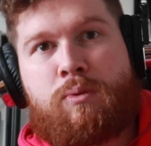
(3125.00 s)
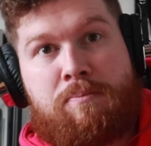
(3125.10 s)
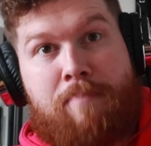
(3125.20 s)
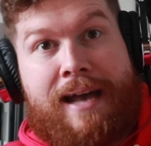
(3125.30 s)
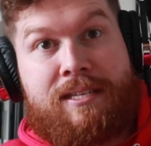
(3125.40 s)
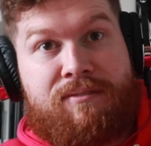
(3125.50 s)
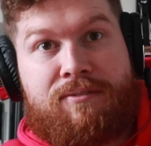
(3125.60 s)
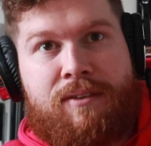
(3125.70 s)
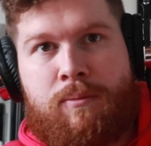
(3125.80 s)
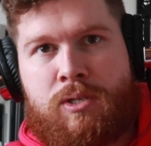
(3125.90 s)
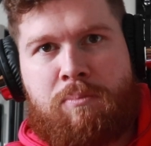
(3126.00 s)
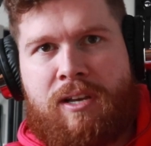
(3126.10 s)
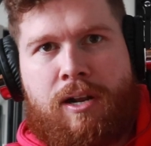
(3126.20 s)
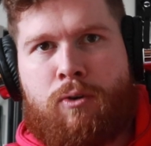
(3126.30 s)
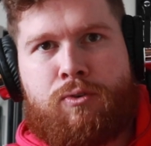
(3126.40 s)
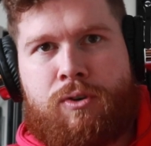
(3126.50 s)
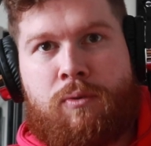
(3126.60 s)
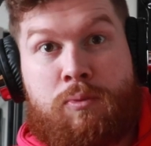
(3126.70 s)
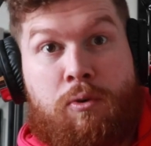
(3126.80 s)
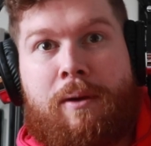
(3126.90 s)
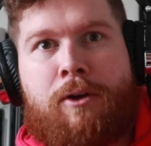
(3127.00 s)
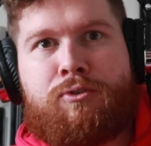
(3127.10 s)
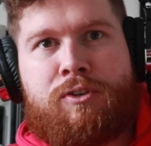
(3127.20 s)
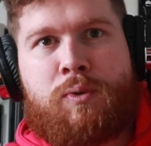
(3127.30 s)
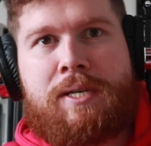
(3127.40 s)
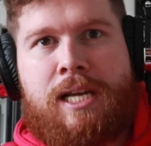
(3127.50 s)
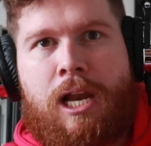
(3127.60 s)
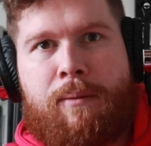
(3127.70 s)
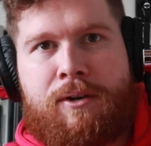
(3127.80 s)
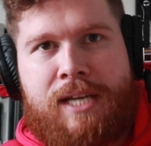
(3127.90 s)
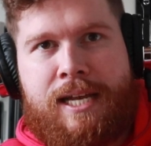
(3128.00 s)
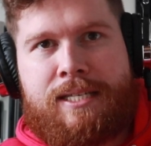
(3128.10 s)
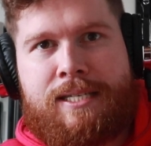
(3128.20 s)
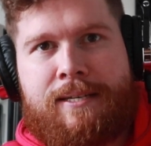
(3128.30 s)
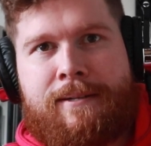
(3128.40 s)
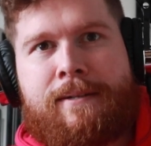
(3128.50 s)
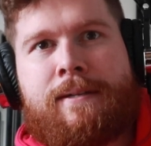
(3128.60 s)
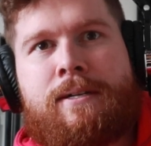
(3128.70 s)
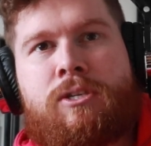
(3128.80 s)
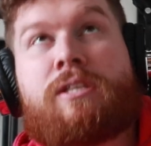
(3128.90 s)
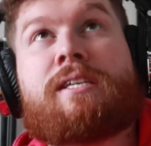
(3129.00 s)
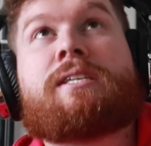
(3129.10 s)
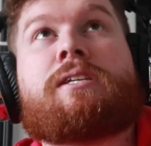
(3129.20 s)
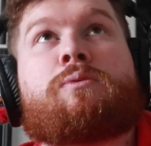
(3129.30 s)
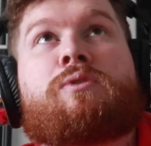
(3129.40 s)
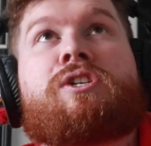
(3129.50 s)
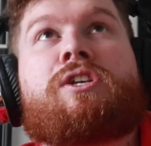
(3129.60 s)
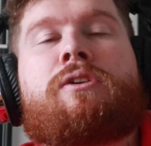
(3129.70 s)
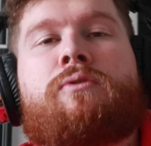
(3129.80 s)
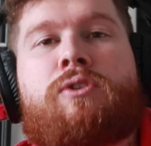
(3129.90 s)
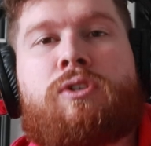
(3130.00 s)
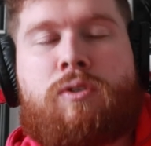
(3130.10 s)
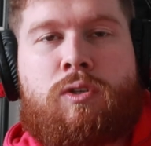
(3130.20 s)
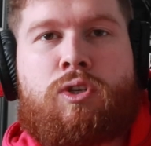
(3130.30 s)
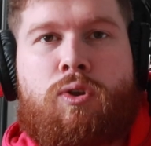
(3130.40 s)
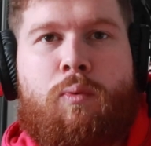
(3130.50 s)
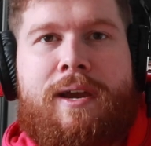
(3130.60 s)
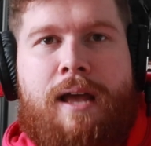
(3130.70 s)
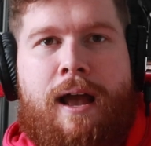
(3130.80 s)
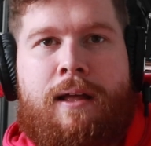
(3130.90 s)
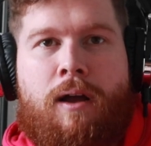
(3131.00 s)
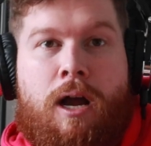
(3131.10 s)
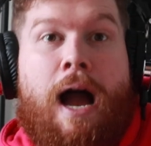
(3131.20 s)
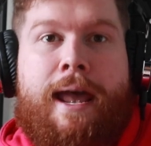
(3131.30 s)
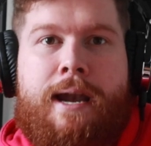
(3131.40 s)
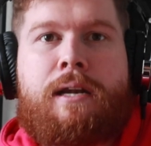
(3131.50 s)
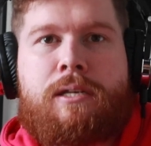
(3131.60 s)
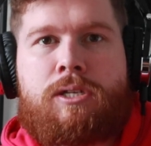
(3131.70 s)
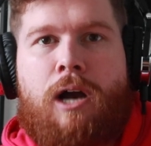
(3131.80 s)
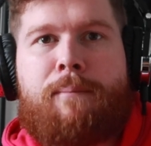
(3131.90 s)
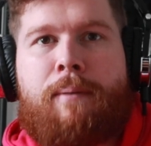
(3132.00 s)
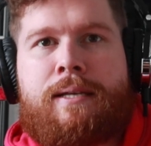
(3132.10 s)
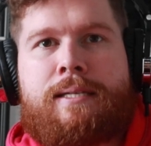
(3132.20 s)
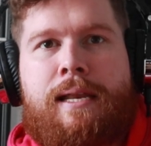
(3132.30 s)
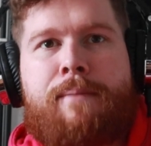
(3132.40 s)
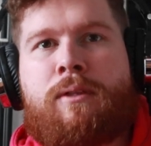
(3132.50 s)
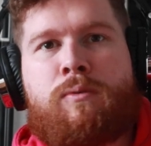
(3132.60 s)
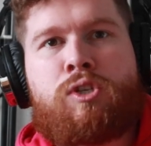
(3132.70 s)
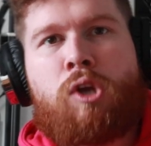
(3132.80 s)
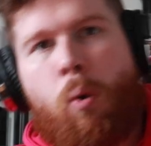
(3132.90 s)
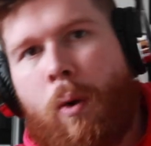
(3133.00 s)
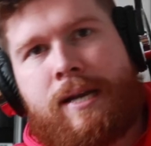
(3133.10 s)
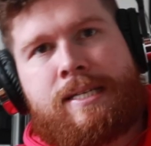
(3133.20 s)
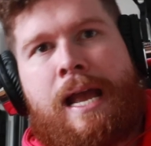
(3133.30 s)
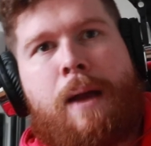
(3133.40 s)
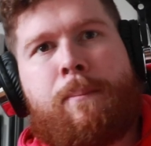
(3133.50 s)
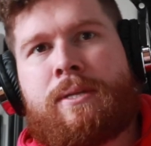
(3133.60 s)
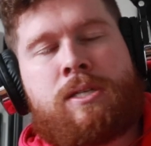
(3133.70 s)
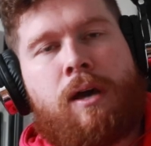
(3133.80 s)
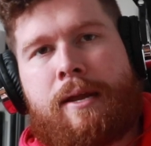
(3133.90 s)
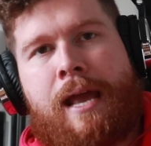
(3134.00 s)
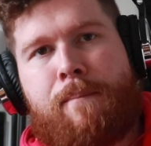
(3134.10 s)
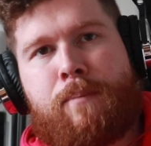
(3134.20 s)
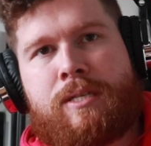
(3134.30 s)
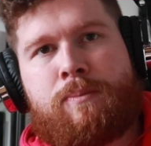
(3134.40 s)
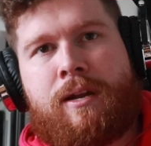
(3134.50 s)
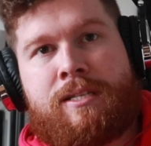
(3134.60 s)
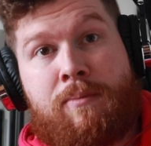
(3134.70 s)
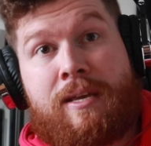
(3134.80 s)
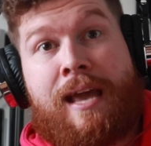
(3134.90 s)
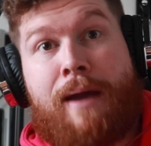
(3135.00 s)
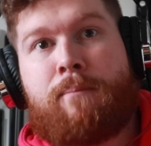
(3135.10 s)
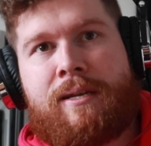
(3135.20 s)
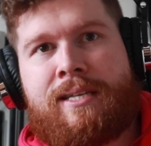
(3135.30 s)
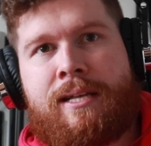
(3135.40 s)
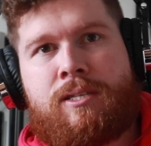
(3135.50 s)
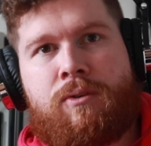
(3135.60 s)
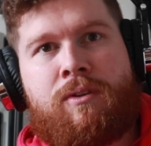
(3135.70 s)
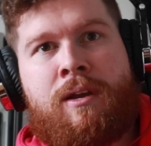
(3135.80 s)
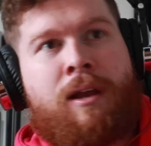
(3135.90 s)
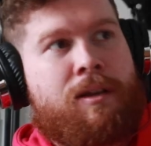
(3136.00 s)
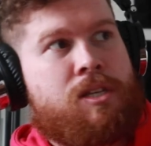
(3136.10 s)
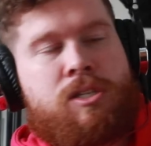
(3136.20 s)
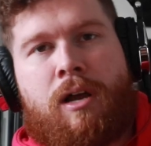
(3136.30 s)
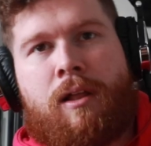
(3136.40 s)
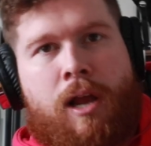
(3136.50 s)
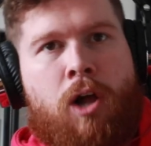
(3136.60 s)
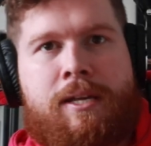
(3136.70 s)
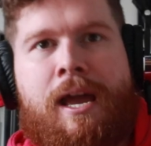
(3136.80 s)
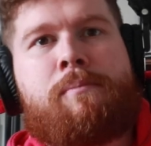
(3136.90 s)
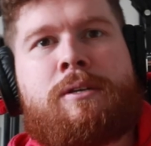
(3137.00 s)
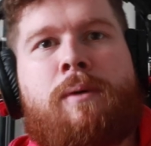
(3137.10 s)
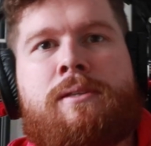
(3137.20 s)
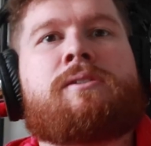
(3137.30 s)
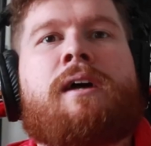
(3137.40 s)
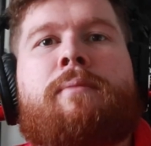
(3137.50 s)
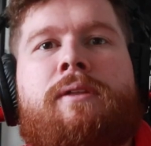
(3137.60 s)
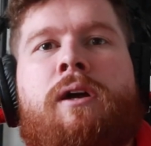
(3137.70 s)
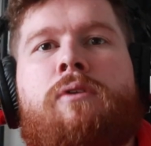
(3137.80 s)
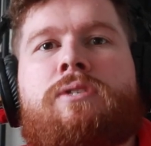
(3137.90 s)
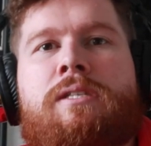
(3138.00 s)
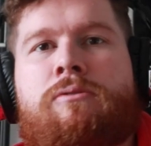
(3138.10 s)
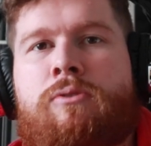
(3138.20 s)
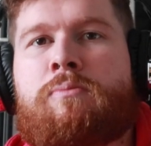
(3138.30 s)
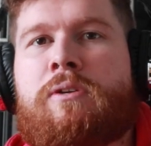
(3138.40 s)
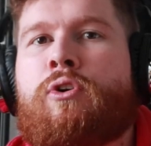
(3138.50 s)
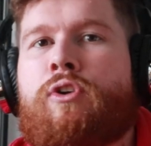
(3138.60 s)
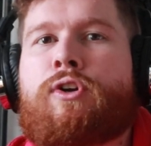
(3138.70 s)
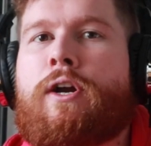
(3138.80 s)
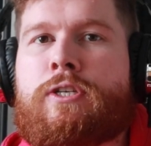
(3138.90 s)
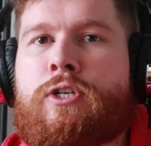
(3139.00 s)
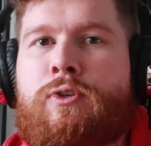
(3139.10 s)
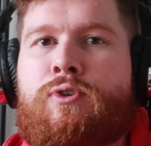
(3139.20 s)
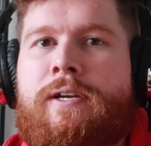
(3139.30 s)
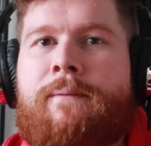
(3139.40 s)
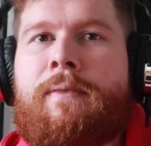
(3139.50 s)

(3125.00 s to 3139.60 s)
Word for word: was massive. It was something like a hundred. It was one of my one hundred twenty kilometer days. So the distance was huge. So, so the way to, uh, I added in a stop basically, but there was nowhere to camp. It's not a camping spot. It's a big camping dead zone because it's not like all the camping spots are down by the coast and this was me cutting across the country.